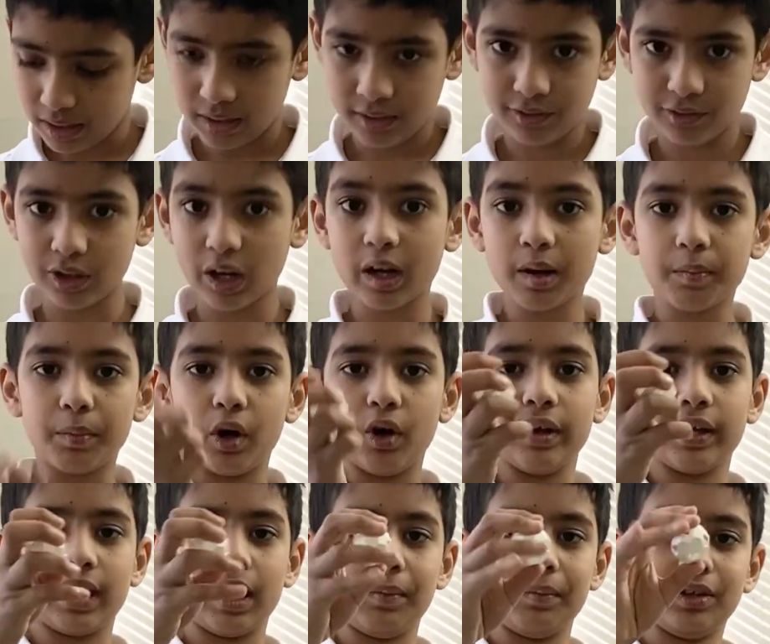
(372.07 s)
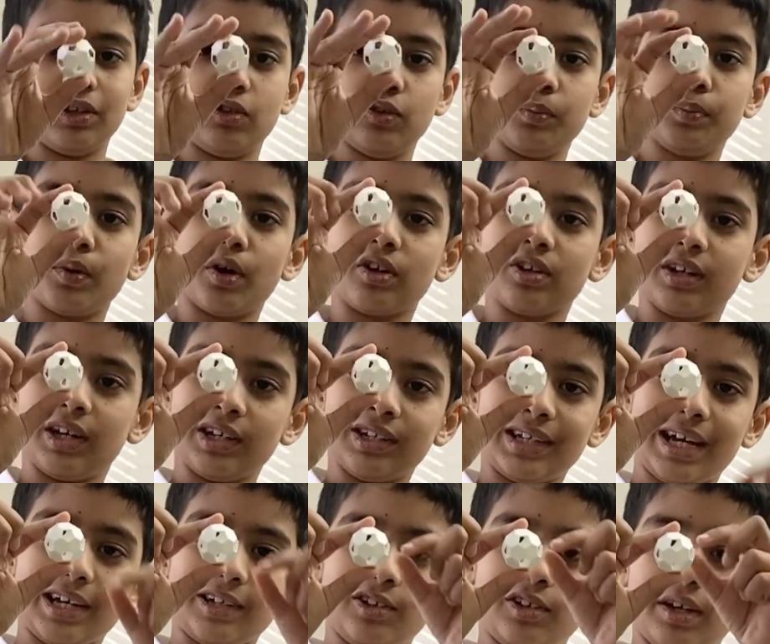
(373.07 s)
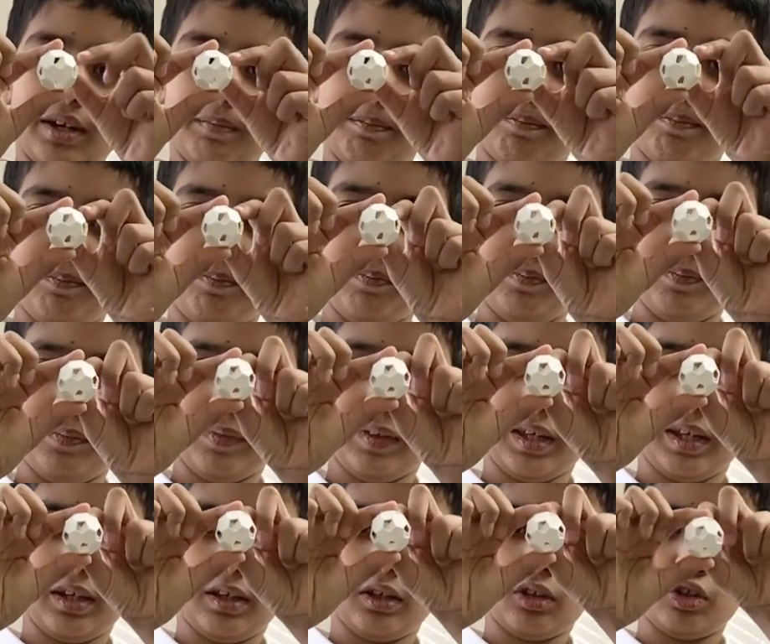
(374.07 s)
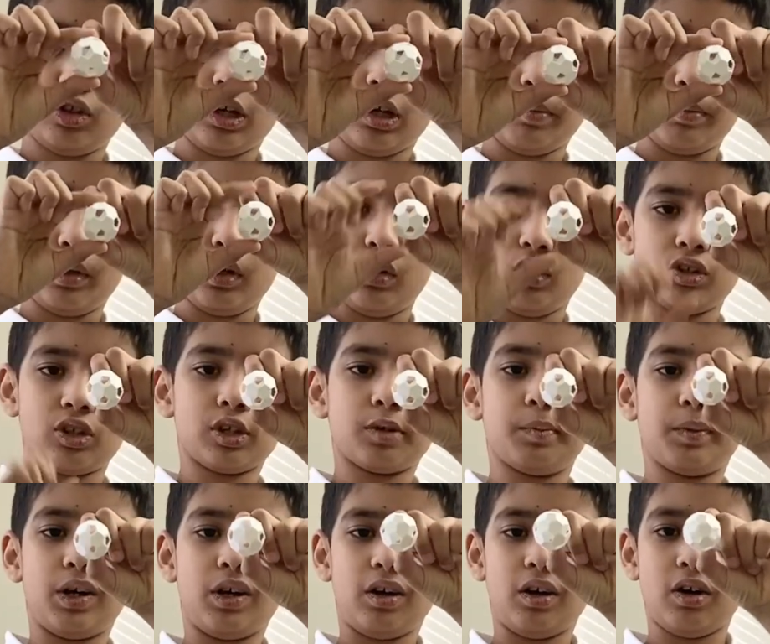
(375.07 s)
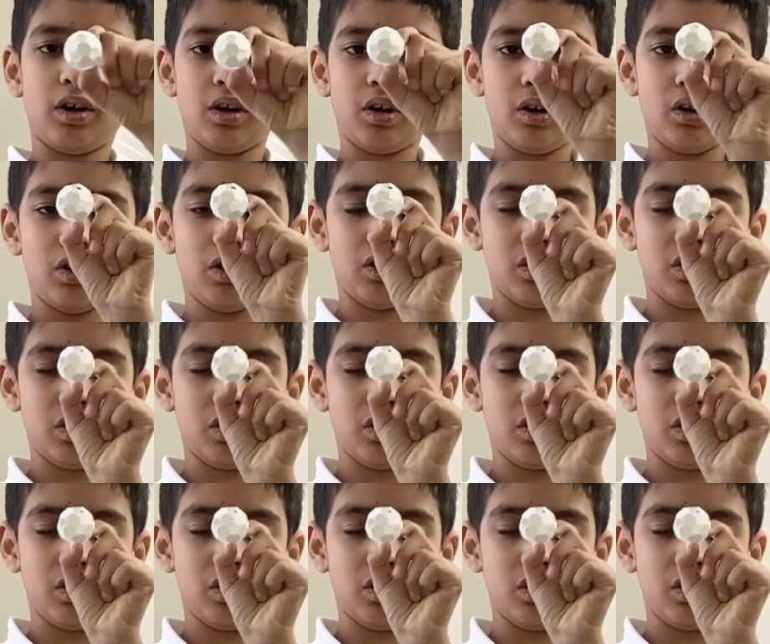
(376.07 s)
Soccer ball, it came in 2 parts, I attached it. Soccer ball, soccer ball.